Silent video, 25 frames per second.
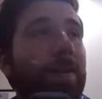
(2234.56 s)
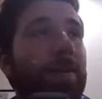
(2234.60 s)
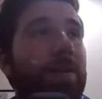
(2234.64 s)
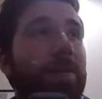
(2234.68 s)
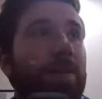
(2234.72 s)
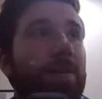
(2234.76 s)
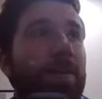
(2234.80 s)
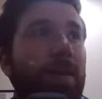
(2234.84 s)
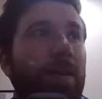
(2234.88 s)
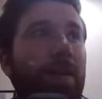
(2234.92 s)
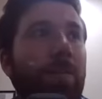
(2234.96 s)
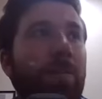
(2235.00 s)

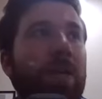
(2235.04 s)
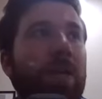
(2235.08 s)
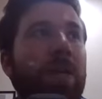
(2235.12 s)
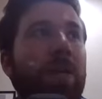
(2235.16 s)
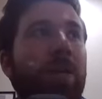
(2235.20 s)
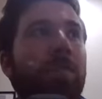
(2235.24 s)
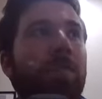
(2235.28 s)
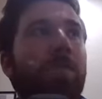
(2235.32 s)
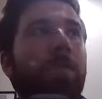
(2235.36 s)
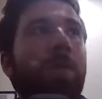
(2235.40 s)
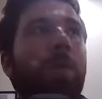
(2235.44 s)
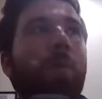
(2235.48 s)
It's like a
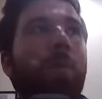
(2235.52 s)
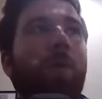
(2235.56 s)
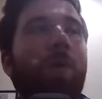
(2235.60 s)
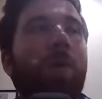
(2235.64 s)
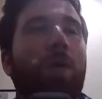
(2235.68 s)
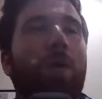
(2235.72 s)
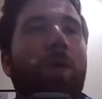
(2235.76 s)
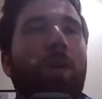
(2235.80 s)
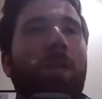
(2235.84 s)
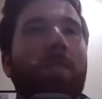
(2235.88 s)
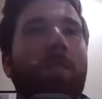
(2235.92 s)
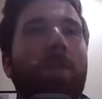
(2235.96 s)
meaningful
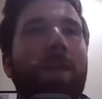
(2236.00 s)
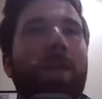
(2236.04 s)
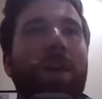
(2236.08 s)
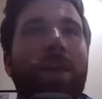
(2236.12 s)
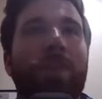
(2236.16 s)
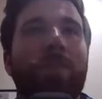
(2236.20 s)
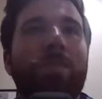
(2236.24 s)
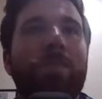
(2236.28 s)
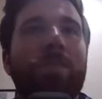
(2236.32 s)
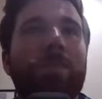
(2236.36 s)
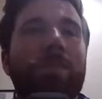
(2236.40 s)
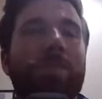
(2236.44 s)
one-off
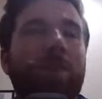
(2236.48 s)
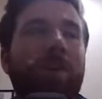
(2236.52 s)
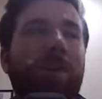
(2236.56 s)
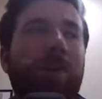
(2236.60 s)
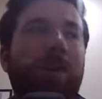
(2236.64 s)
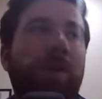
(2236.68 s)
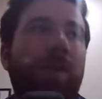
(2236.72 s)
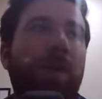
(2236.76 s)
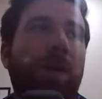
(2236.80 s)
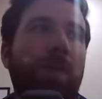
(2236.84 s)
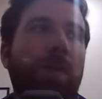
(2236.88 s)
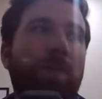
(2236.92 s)
game,
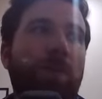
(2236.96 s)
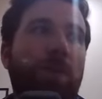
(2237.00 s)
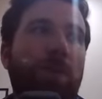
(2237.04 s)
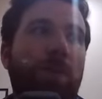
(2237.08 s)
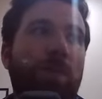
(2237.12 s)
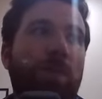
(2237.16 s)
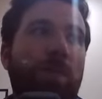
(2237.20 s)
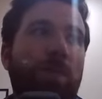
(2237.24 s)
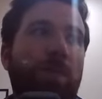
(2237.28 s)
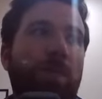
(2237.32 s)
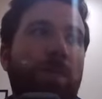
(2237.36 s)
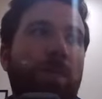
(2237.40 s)
so I'm
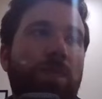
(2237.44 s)
sure